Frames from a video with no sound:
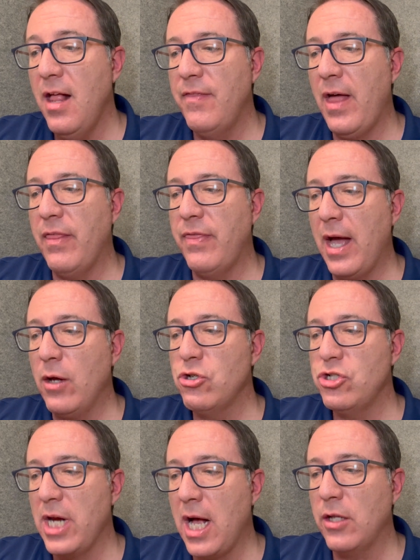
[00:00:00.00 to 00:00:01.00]
that thou
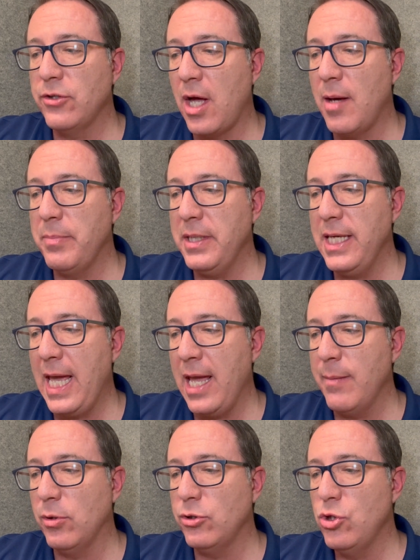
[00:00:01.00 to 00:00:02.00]
shalt not be
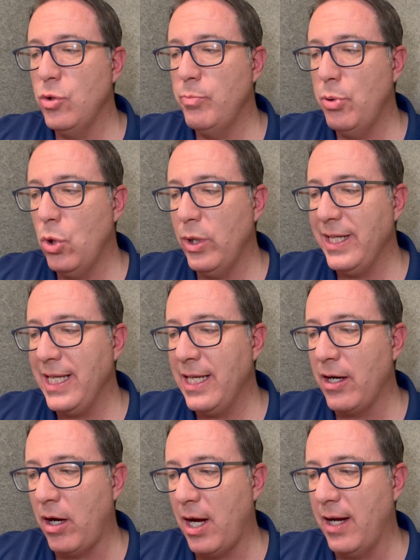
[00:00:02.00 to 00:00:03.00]
able to put
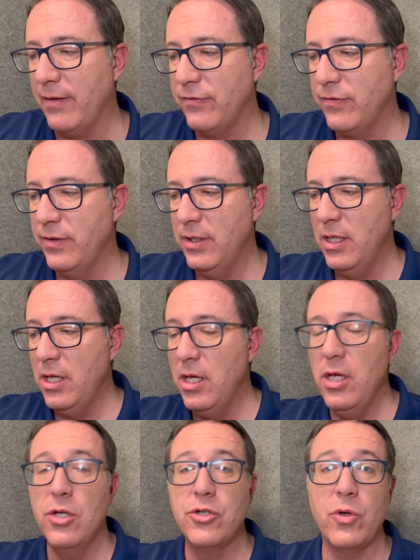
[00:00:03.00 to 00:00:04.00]
it off.
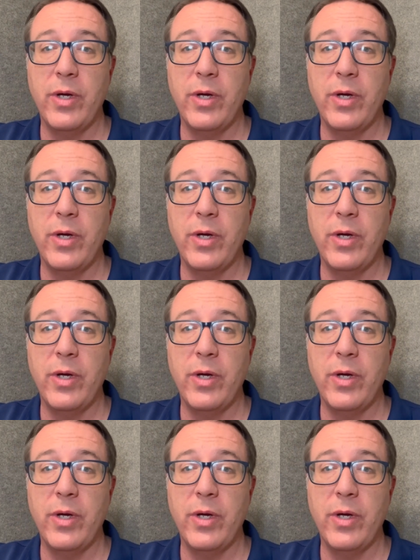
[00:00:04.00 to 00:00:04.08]
So